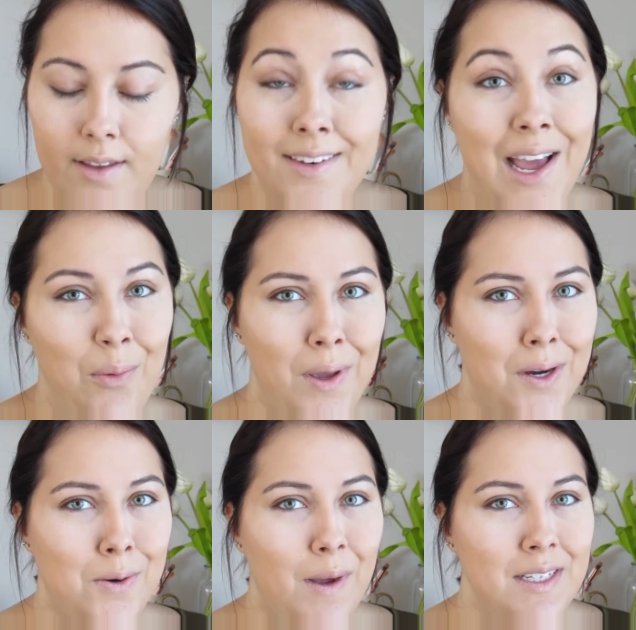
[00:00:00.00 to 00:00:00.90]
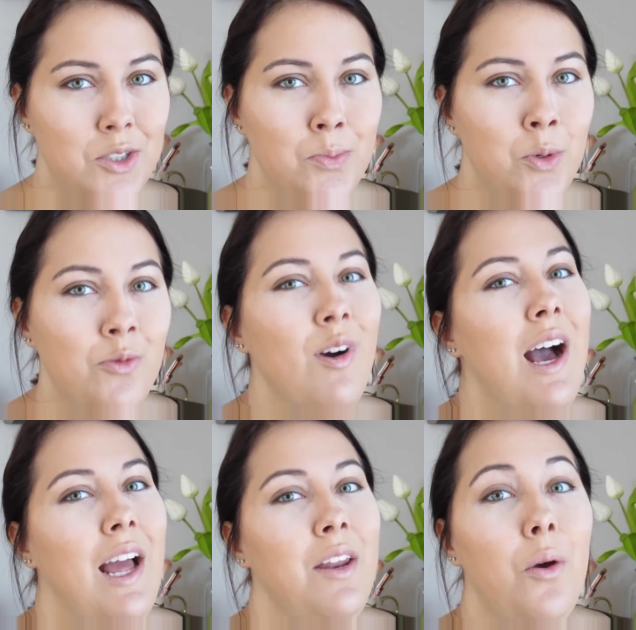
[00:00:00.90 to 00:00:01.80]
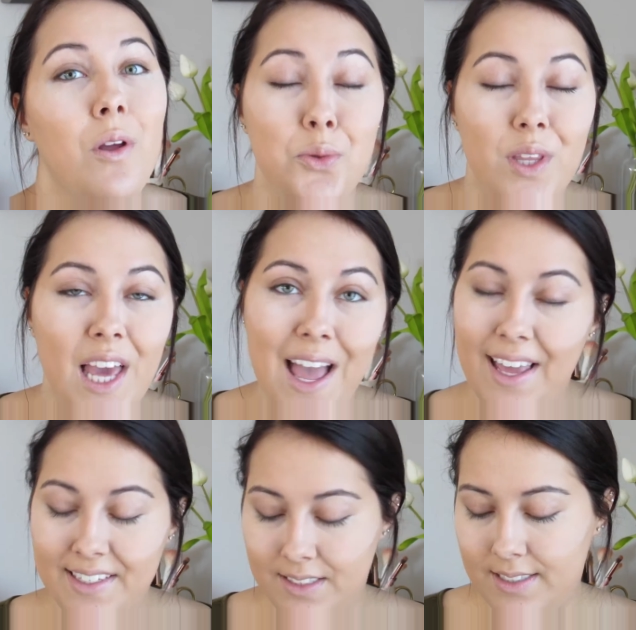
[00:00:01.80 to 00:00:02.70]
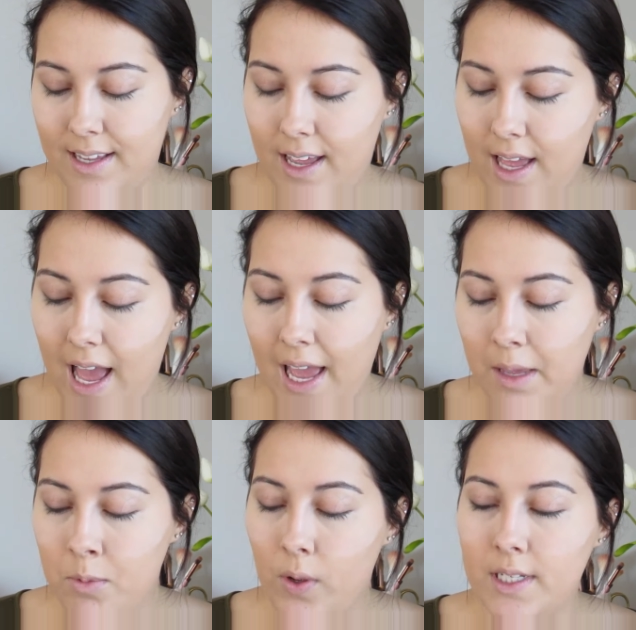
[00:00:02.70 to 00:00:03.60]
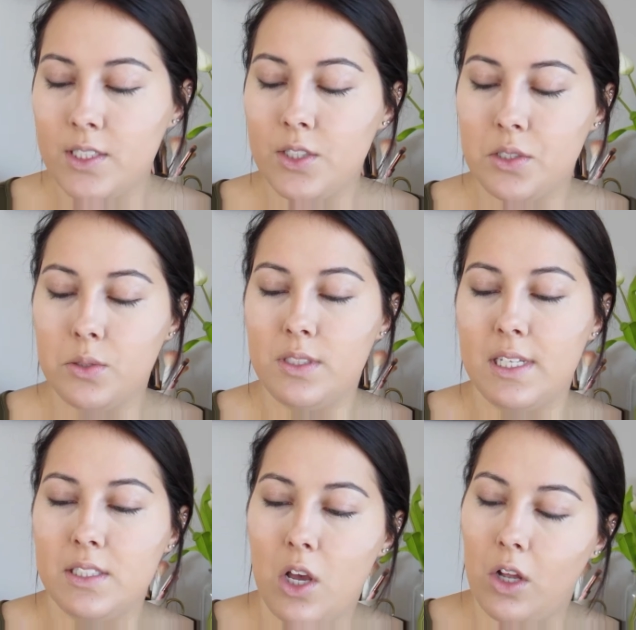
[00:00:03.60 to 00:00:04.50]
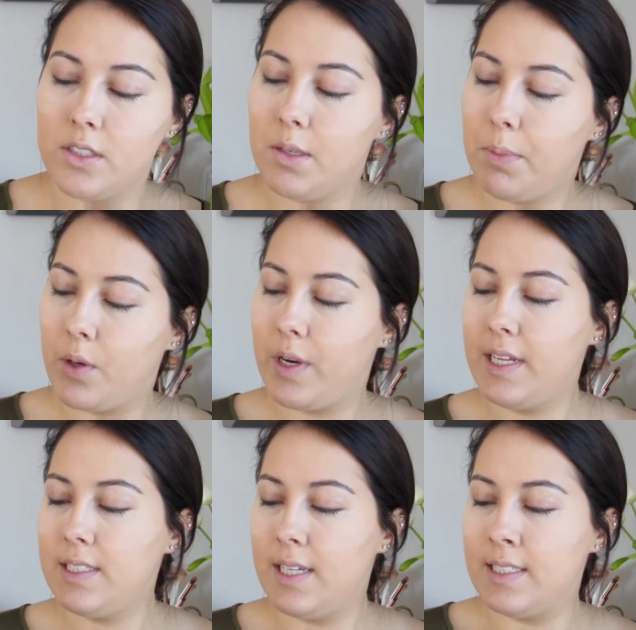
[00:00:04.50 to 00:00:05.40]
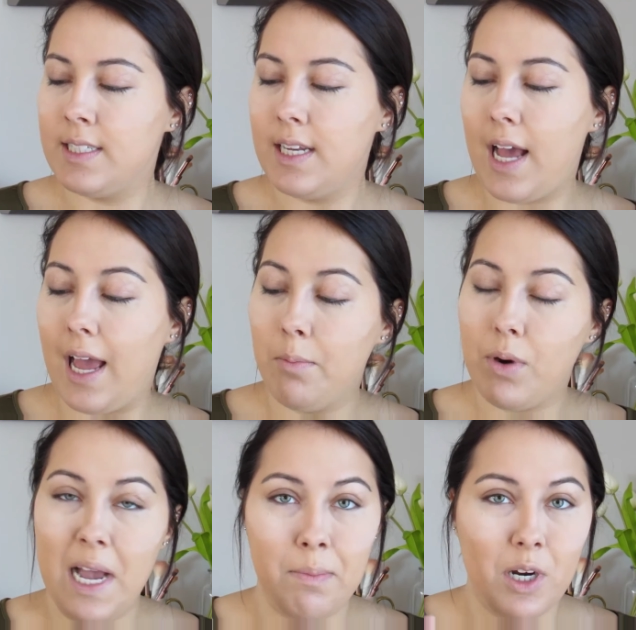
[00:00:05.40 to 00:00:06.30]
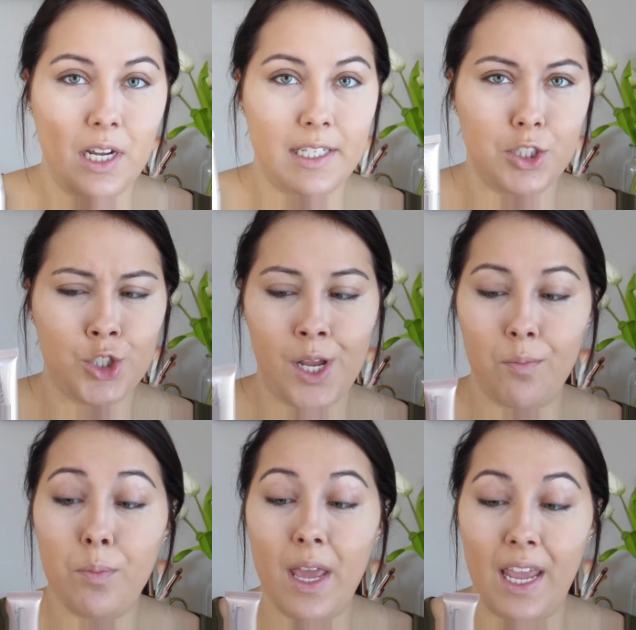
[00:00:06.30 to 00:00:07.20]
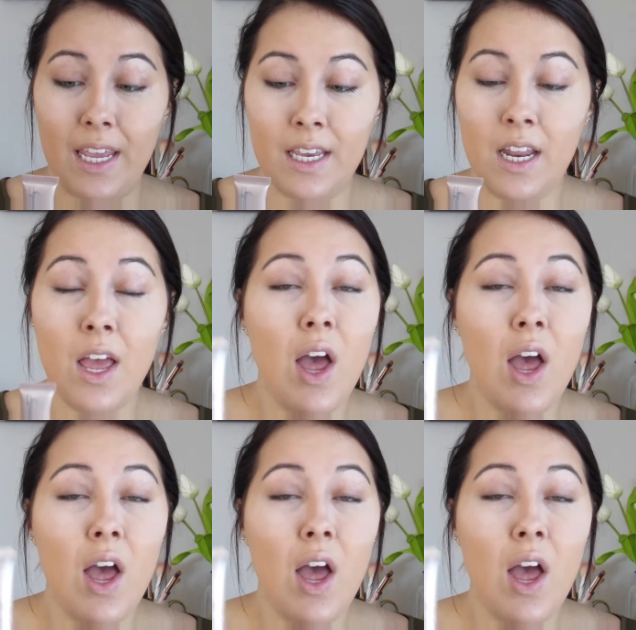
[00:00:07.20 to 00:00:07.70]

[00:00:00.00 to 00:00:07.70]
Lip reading: Now we are going to move on to the eyes. I am going to use this Ulta Beauty Tinted Eye Primer in Champagne.